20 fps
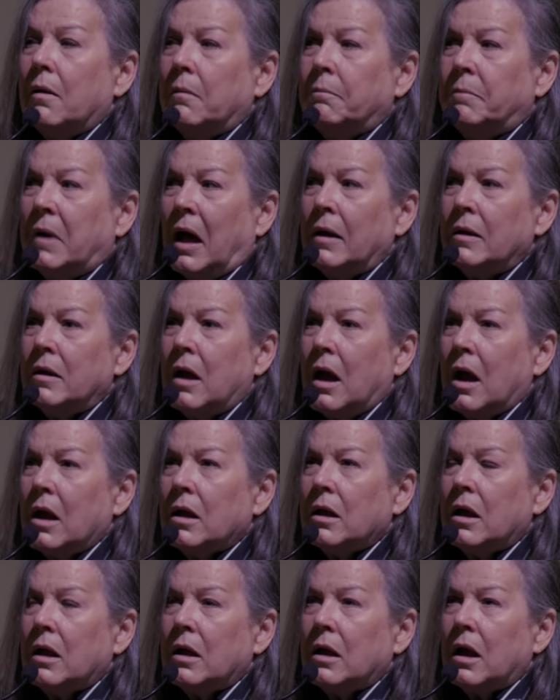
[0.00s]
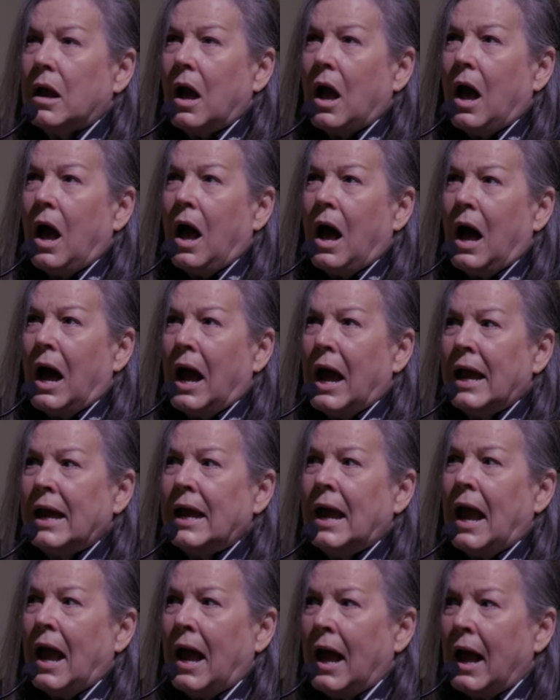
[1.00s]
But
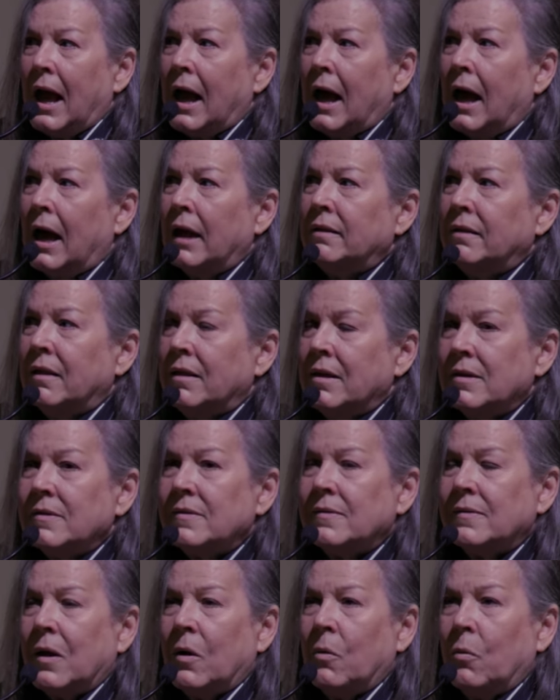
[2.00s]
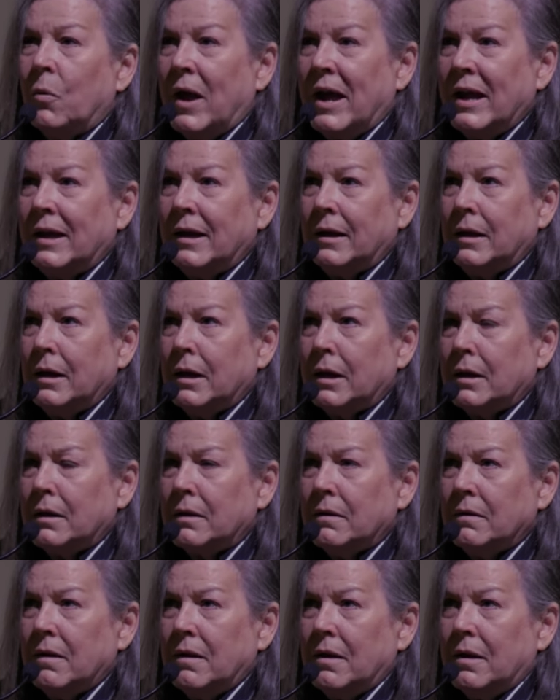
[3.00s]
I had this
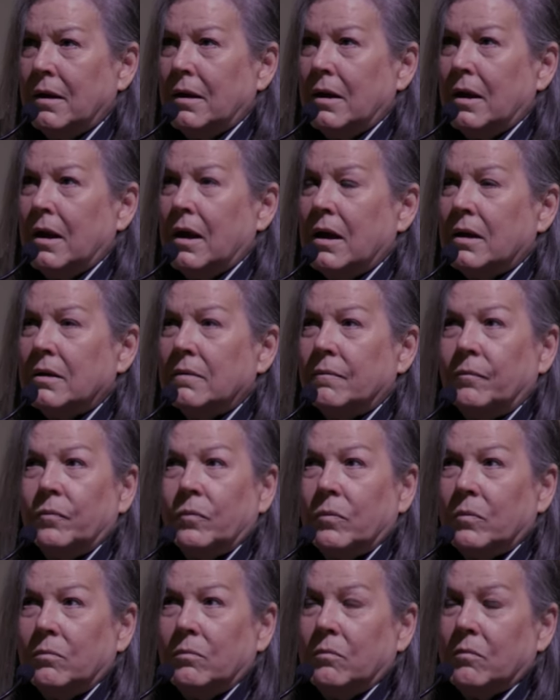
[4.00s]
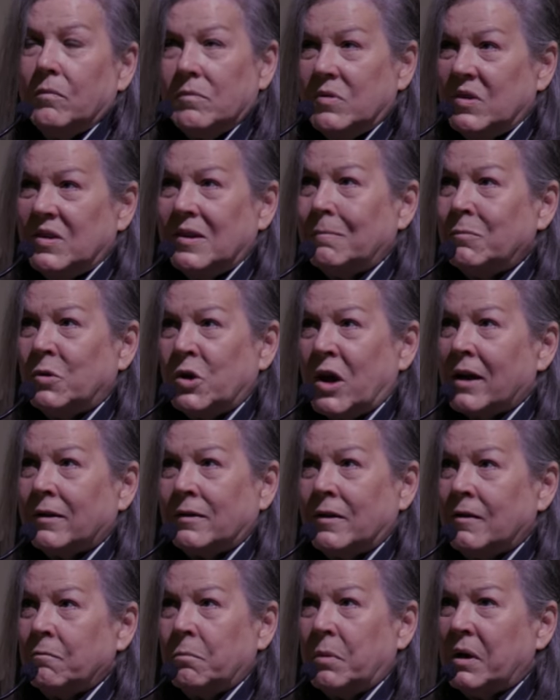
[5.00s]
awakening,
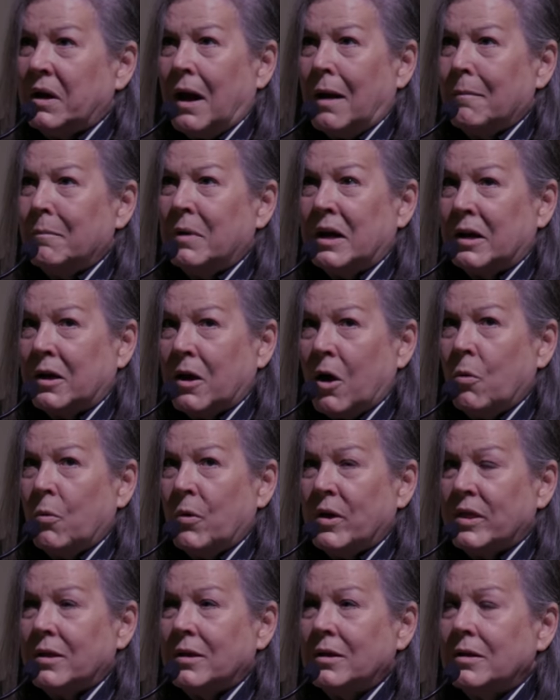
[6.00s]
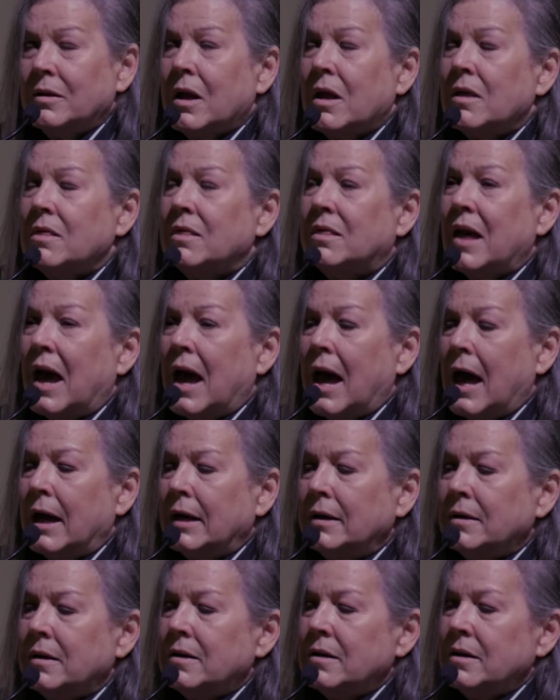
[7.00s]
subjective, but I'm going to go with it,
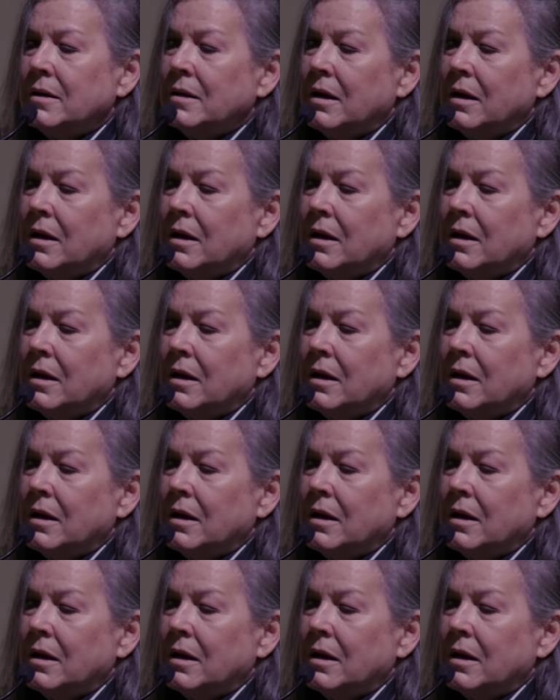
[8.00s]
that